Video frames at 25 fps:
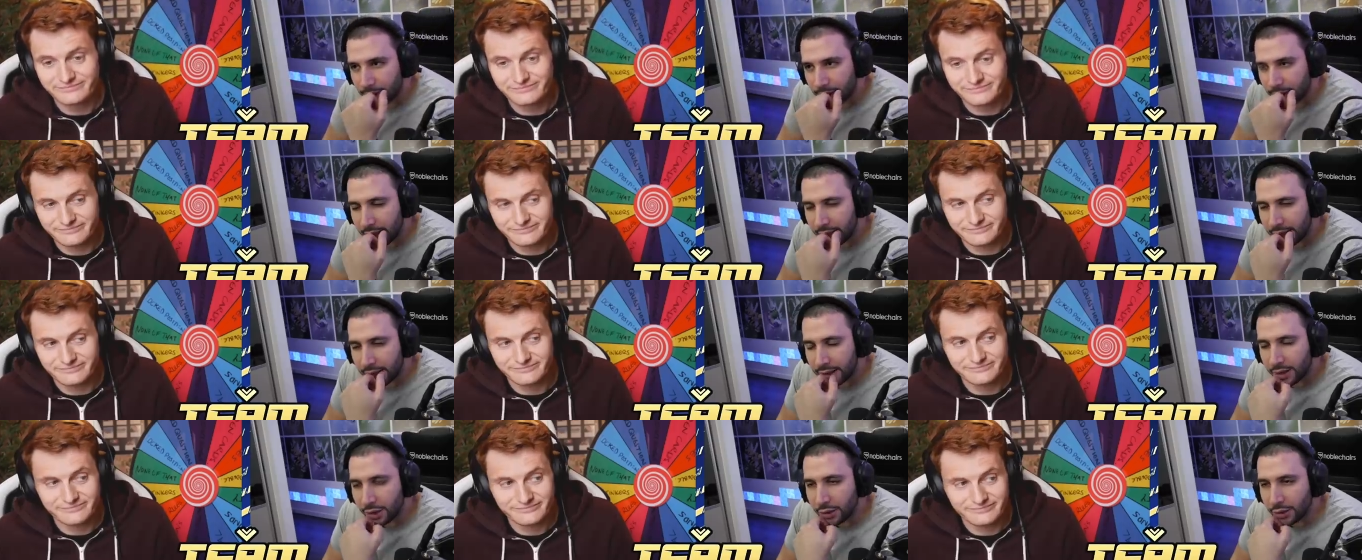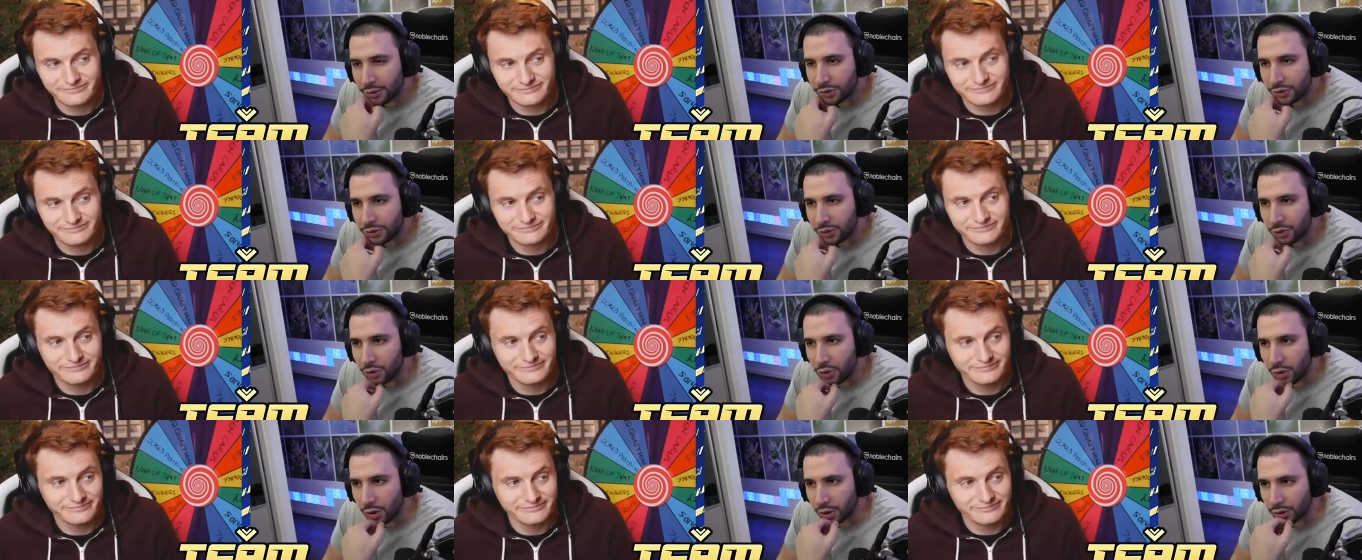Speaker 1: He does
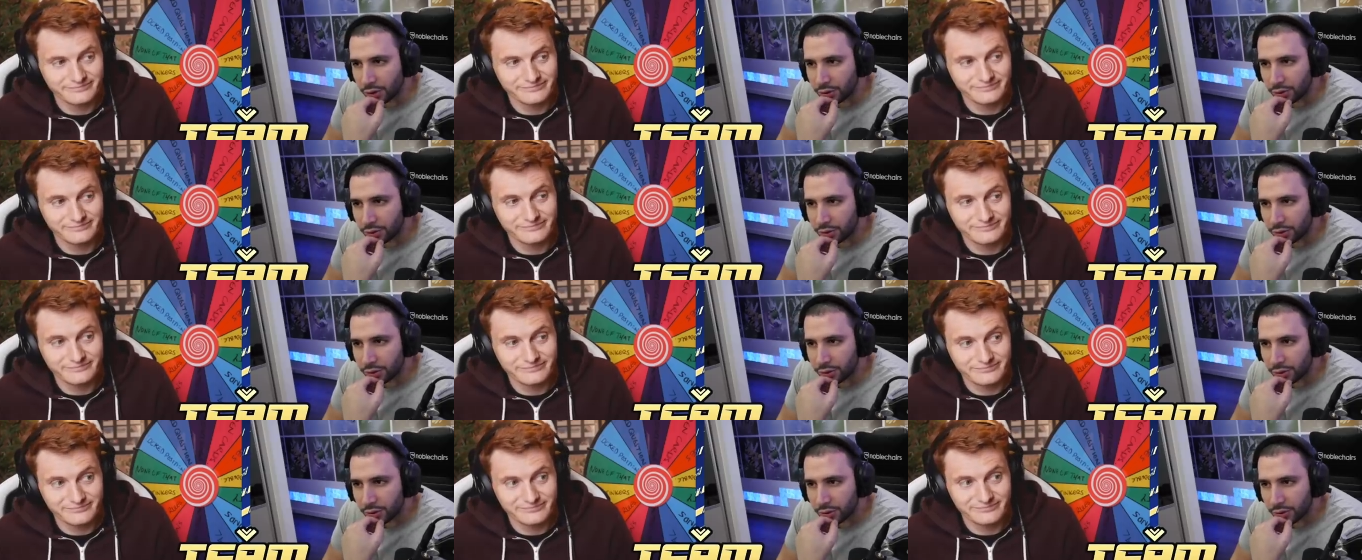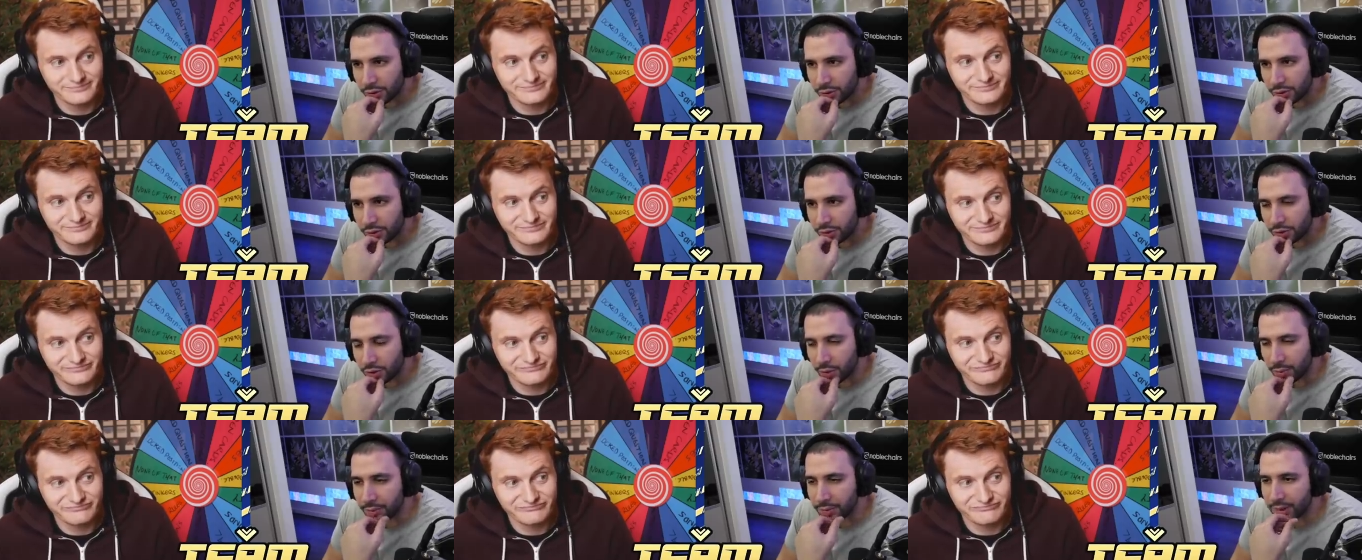not.
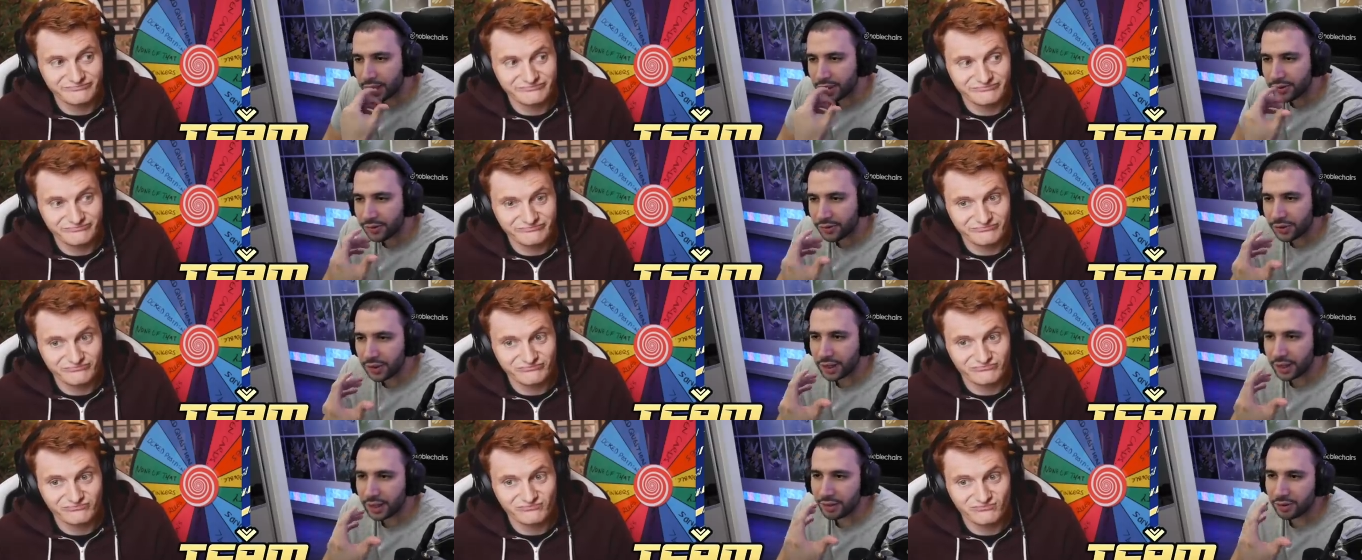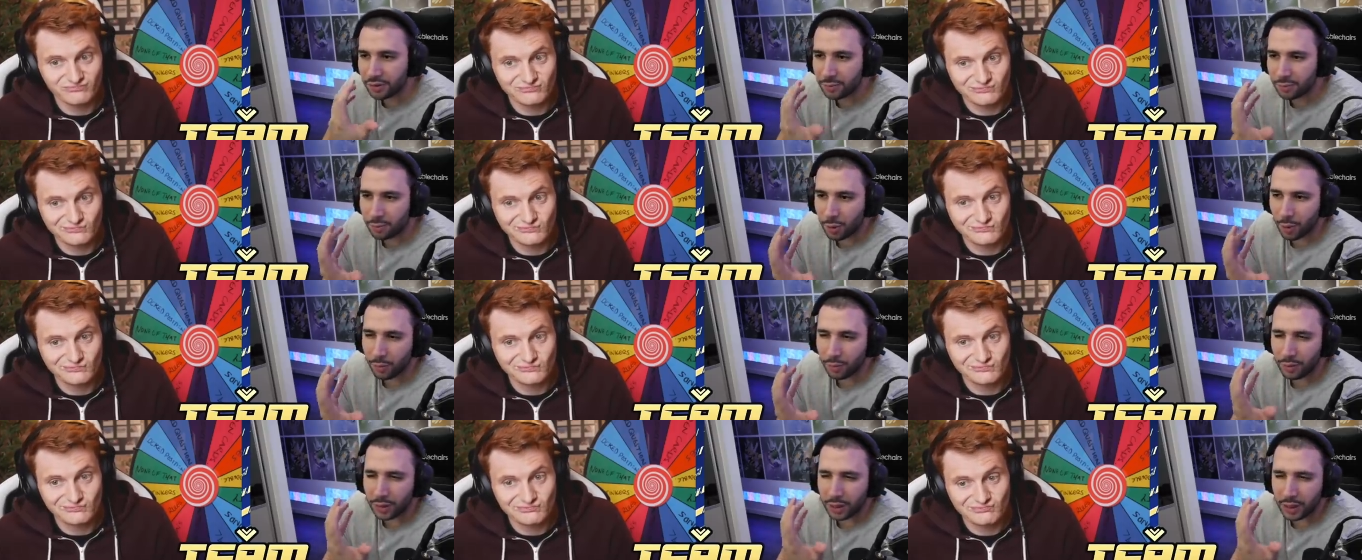So I'm guessing it's
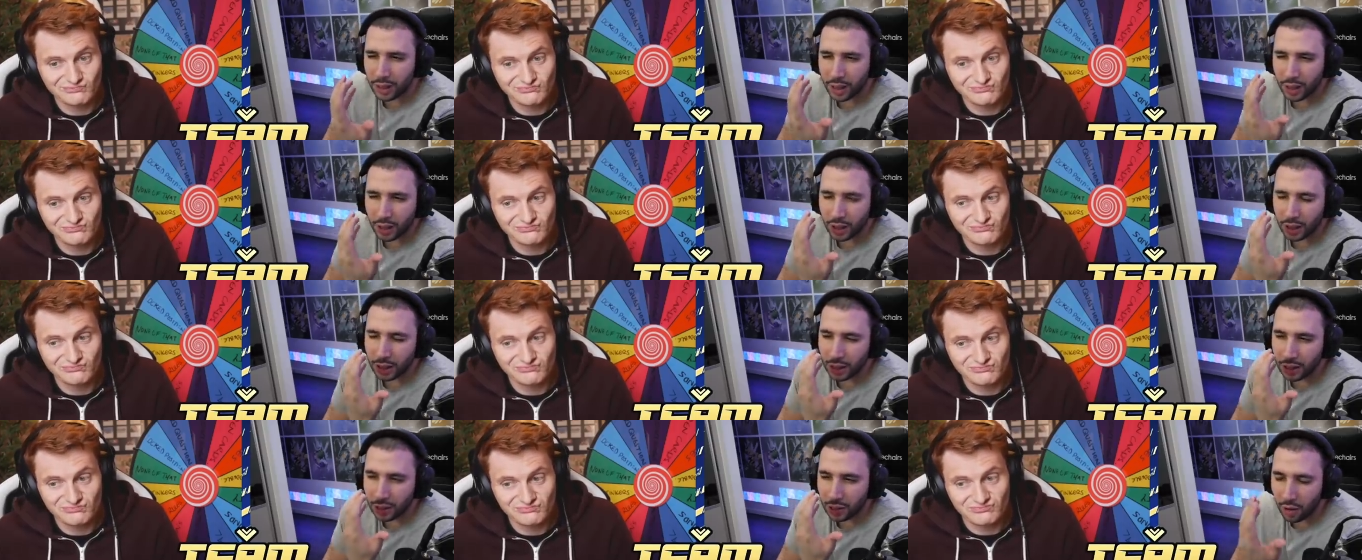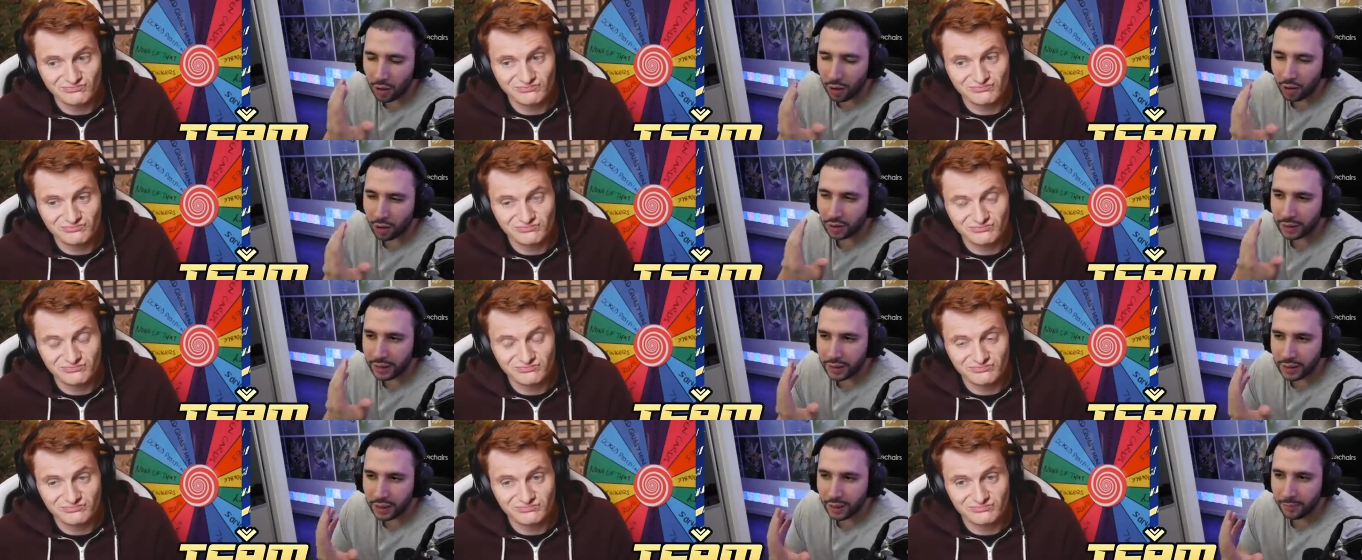probably a La
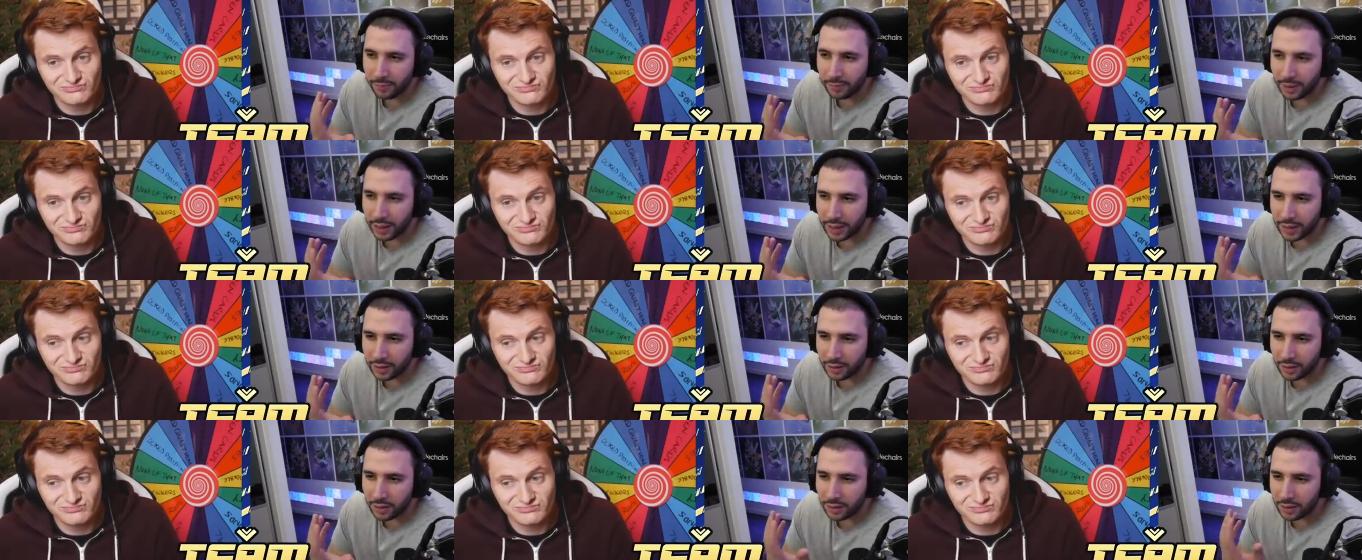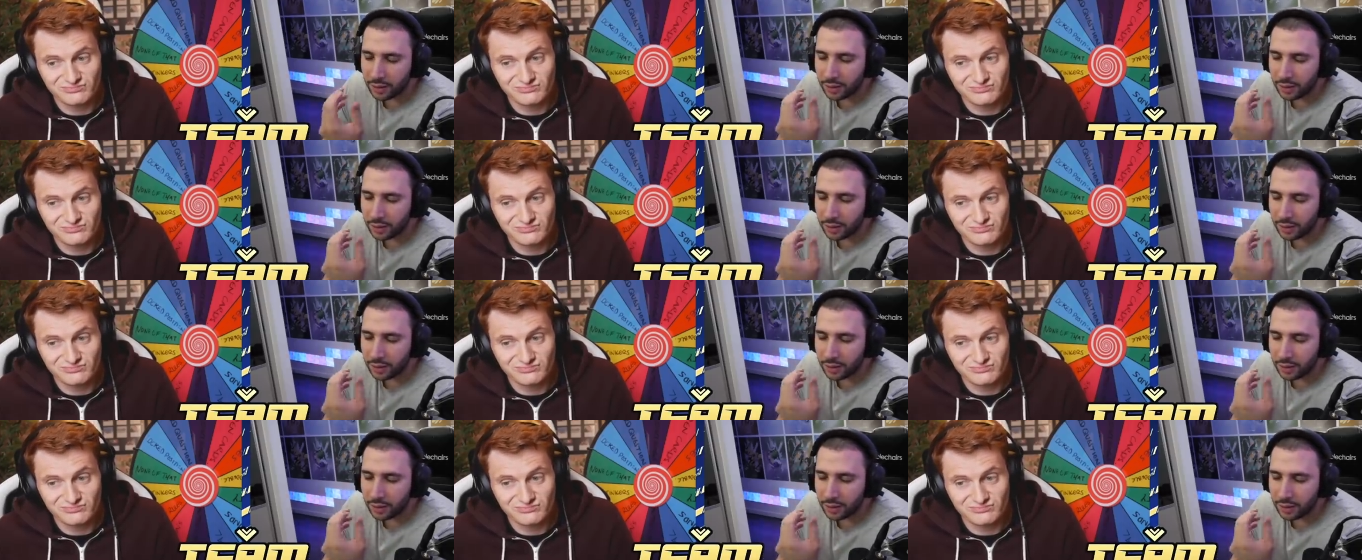Liga player.